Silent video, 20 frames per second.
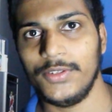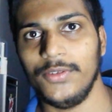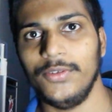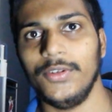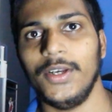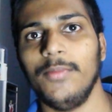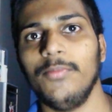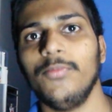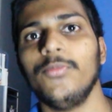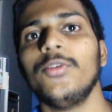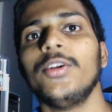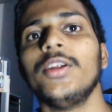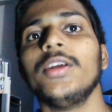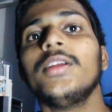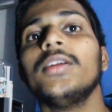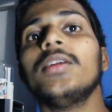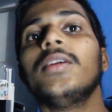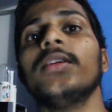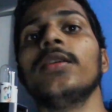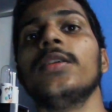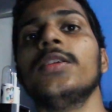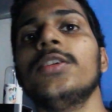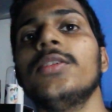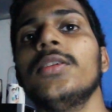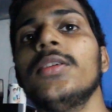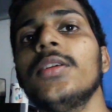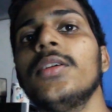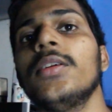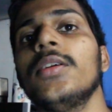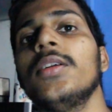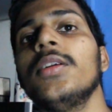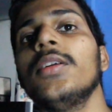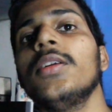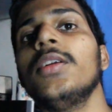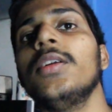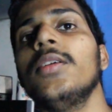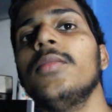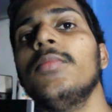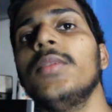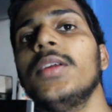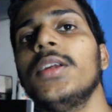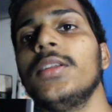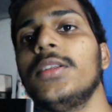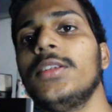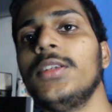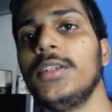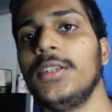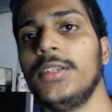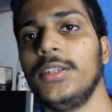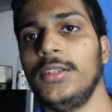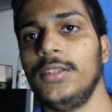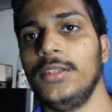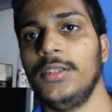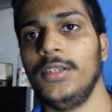I'm putting image